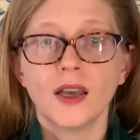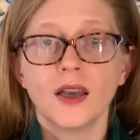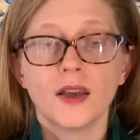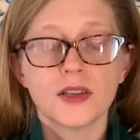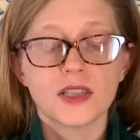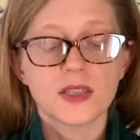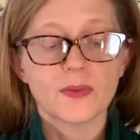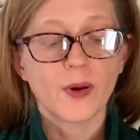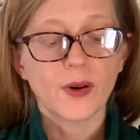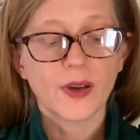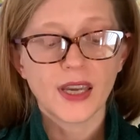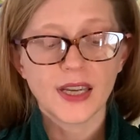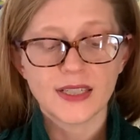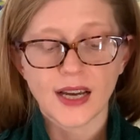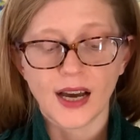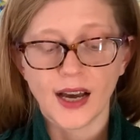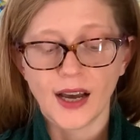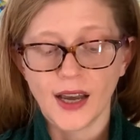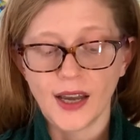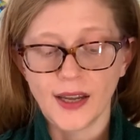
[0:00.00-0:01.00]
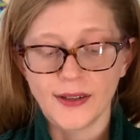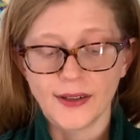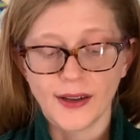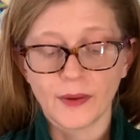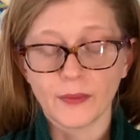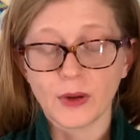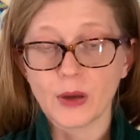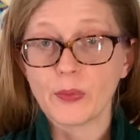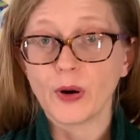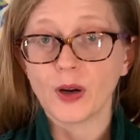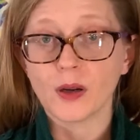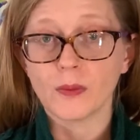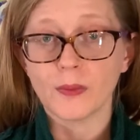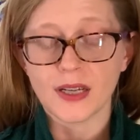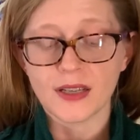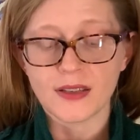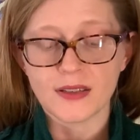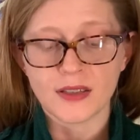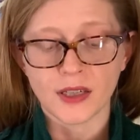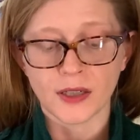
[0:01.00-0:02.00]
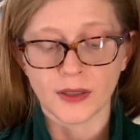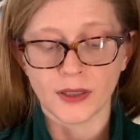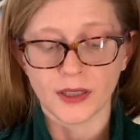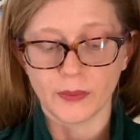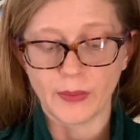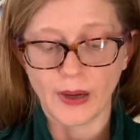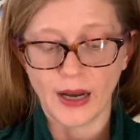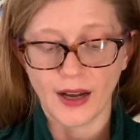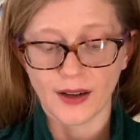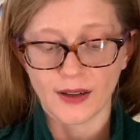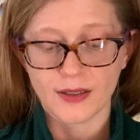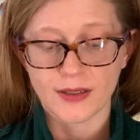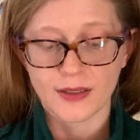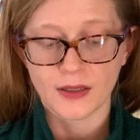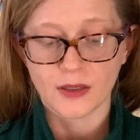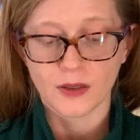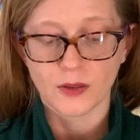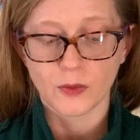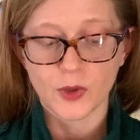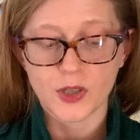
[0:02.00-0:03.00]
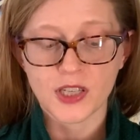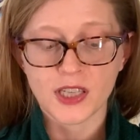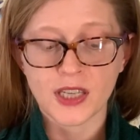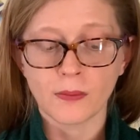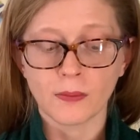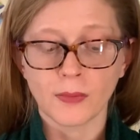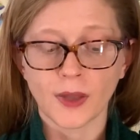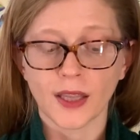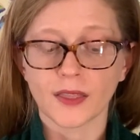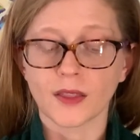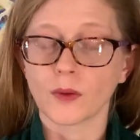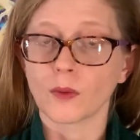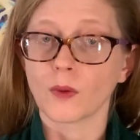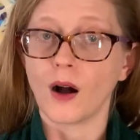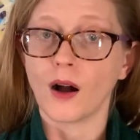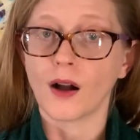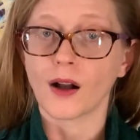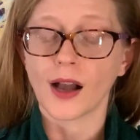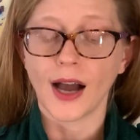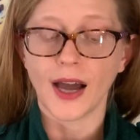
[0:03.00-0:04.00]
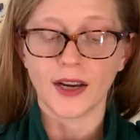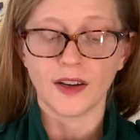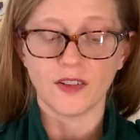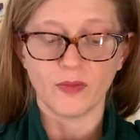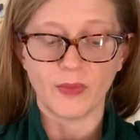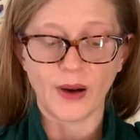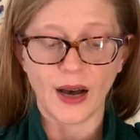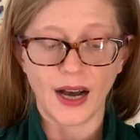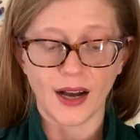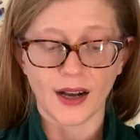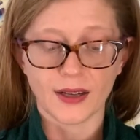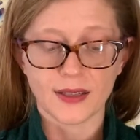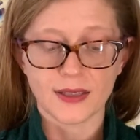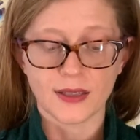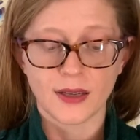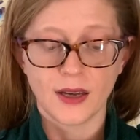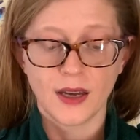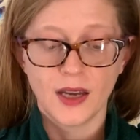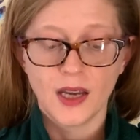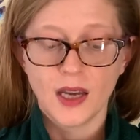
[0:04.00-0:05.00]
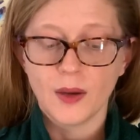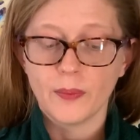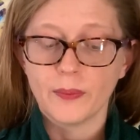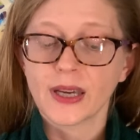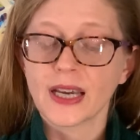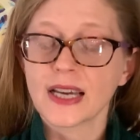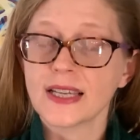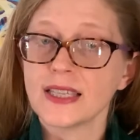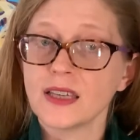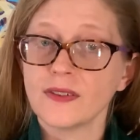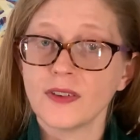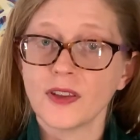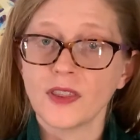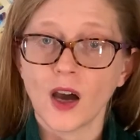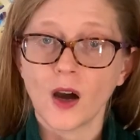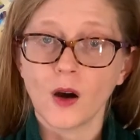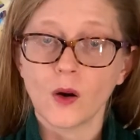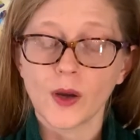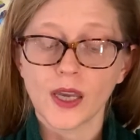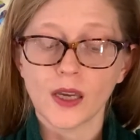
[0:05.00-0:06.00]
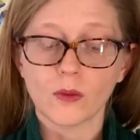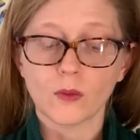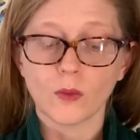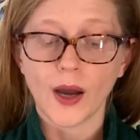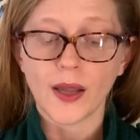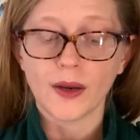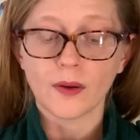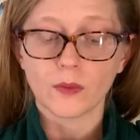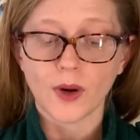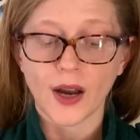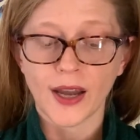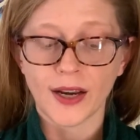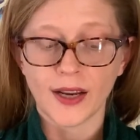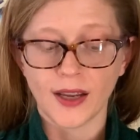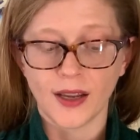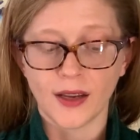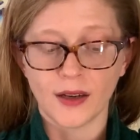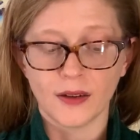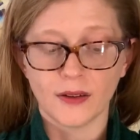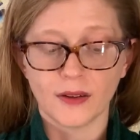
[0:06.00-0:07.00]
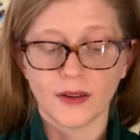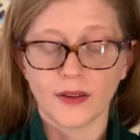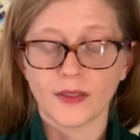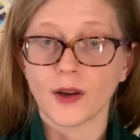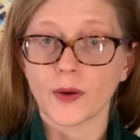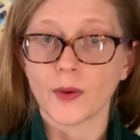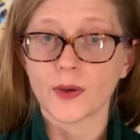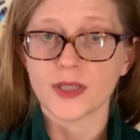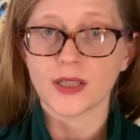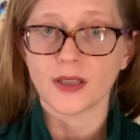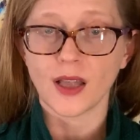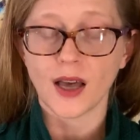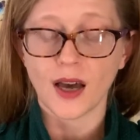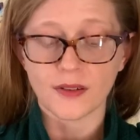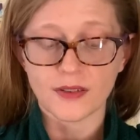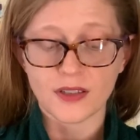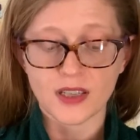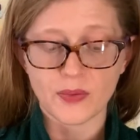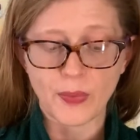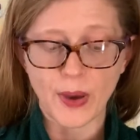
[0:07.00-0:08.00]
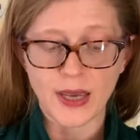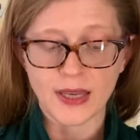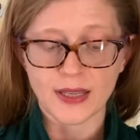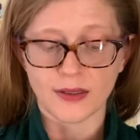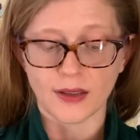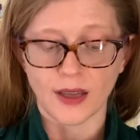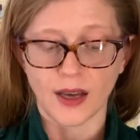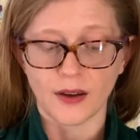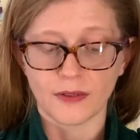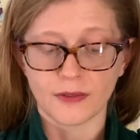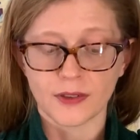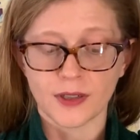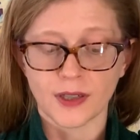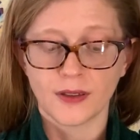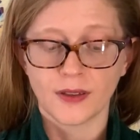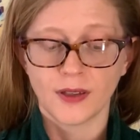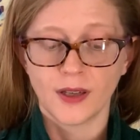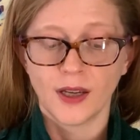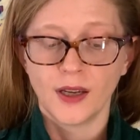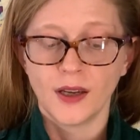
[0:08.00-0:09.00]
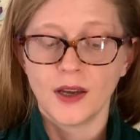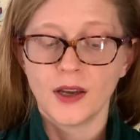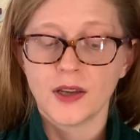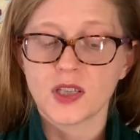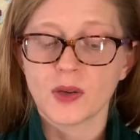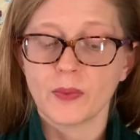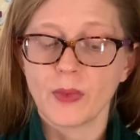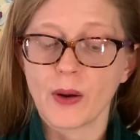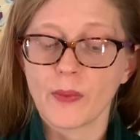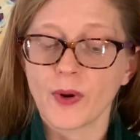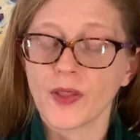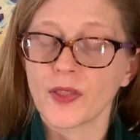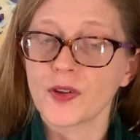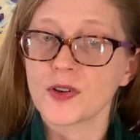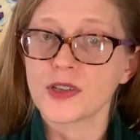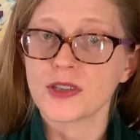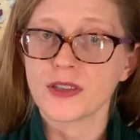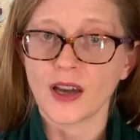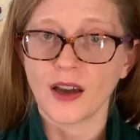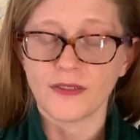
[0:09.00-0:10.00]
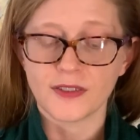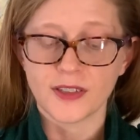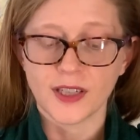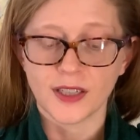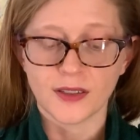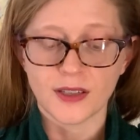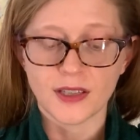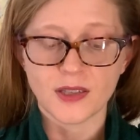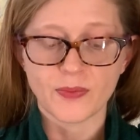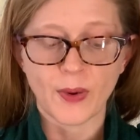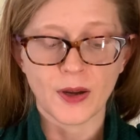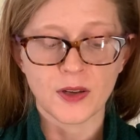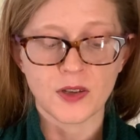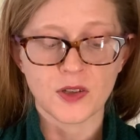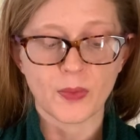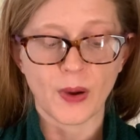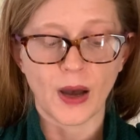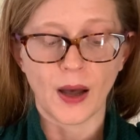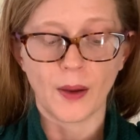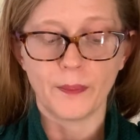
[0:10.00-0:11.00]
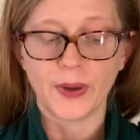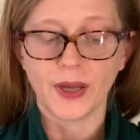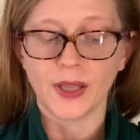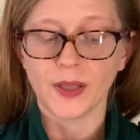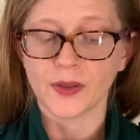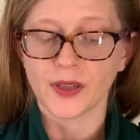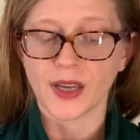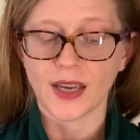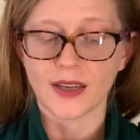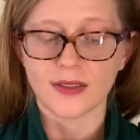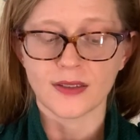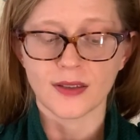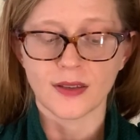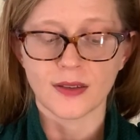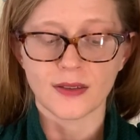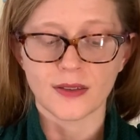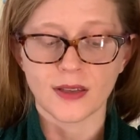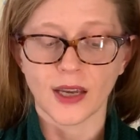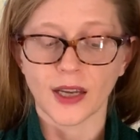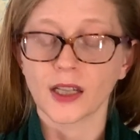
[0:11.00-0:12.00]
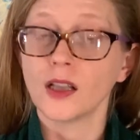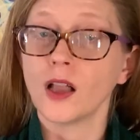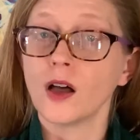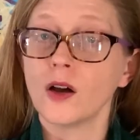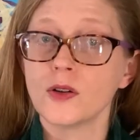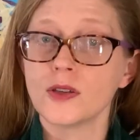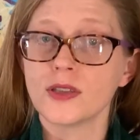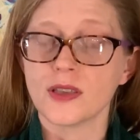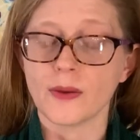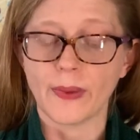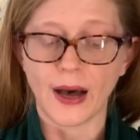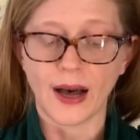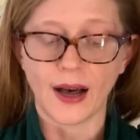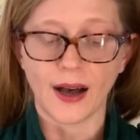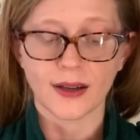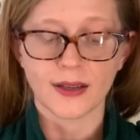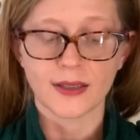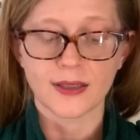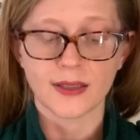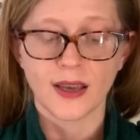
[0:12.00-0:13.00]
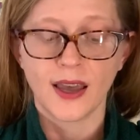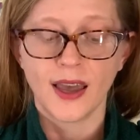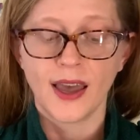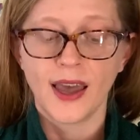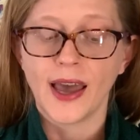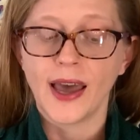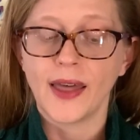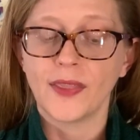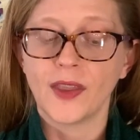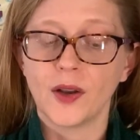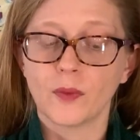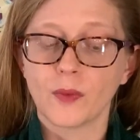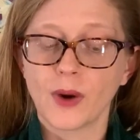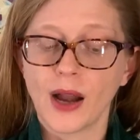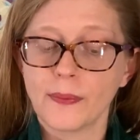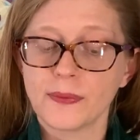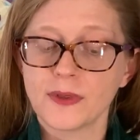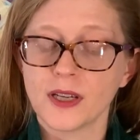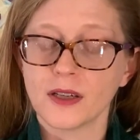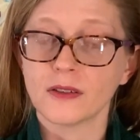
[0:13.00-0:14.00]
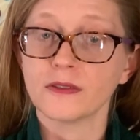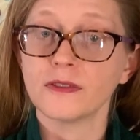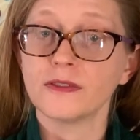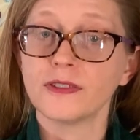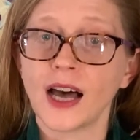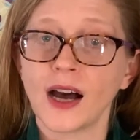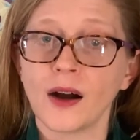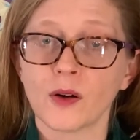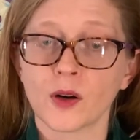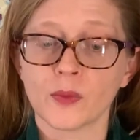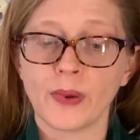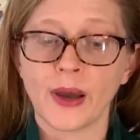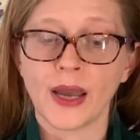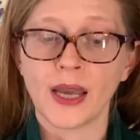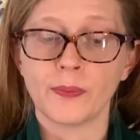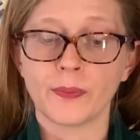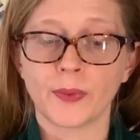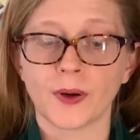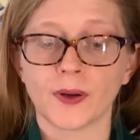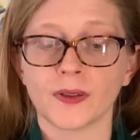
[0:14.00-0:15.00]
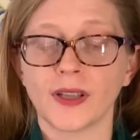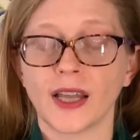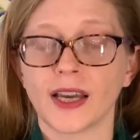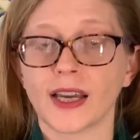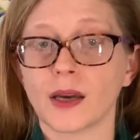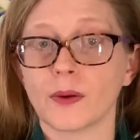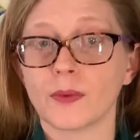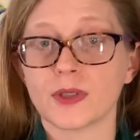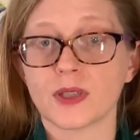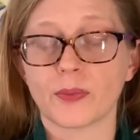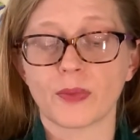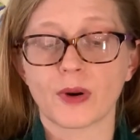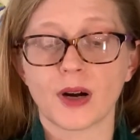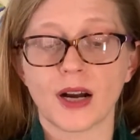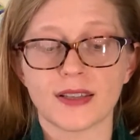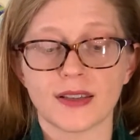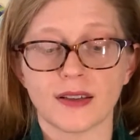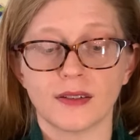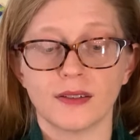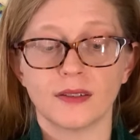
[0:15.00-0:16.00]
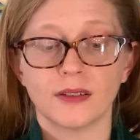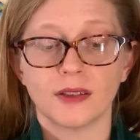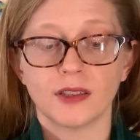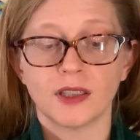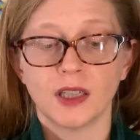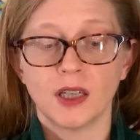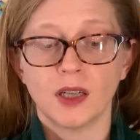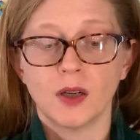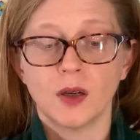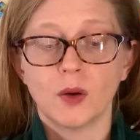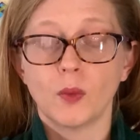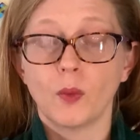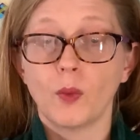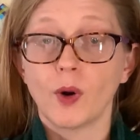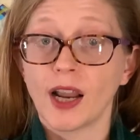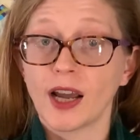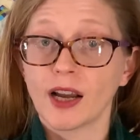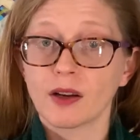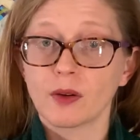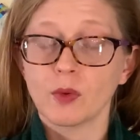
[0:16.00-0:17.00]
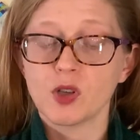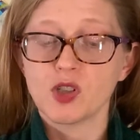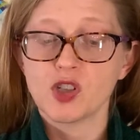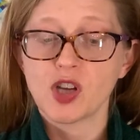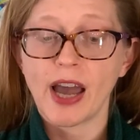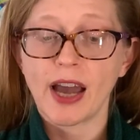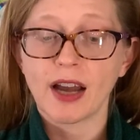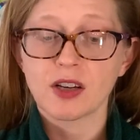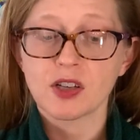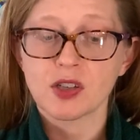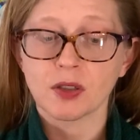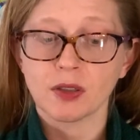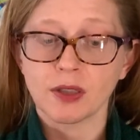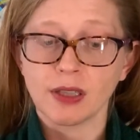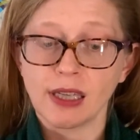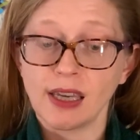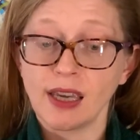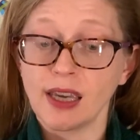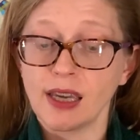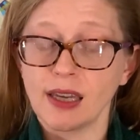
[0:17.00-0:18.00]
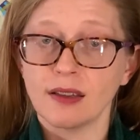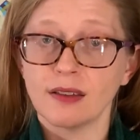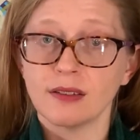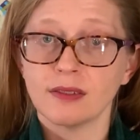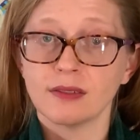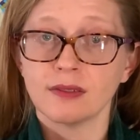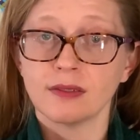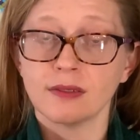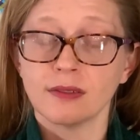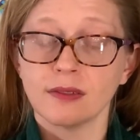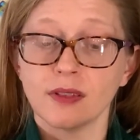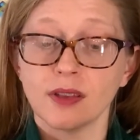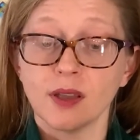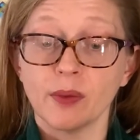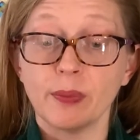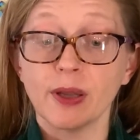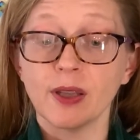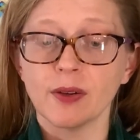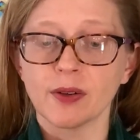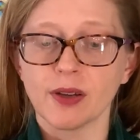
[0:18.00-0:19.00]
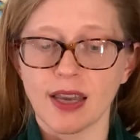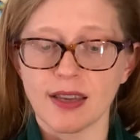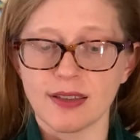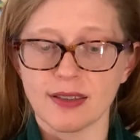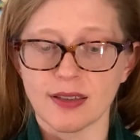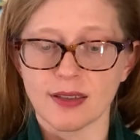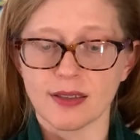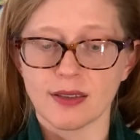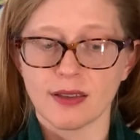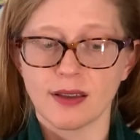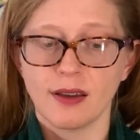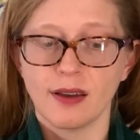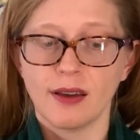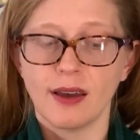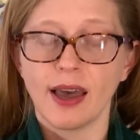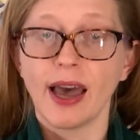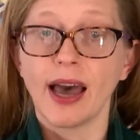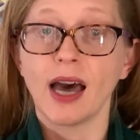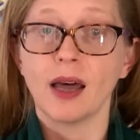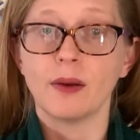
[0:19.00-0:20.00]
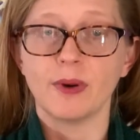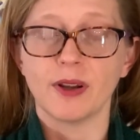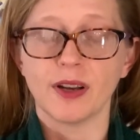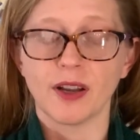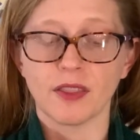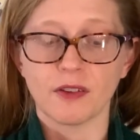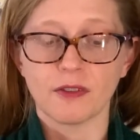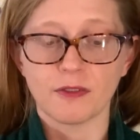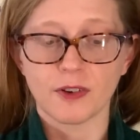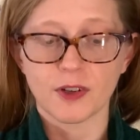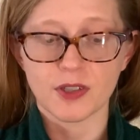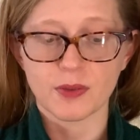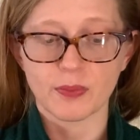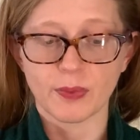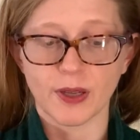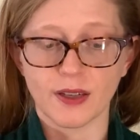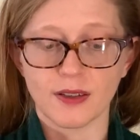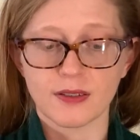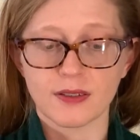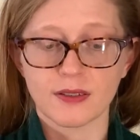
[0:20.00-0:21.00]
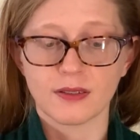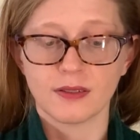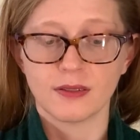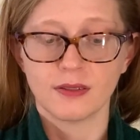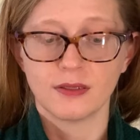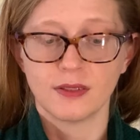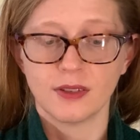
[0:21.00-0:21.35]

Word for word: Smokey died, and we put him in a cereal box, which seemed like the wrong kind of box, because even though he went right in, there was a lot of space left. So my brother stuffed in the SpongeBob pillowcases and closed the box, and then wrapped it in flower paper like it was a present, which actually it, the pillowcases, had been in the first place.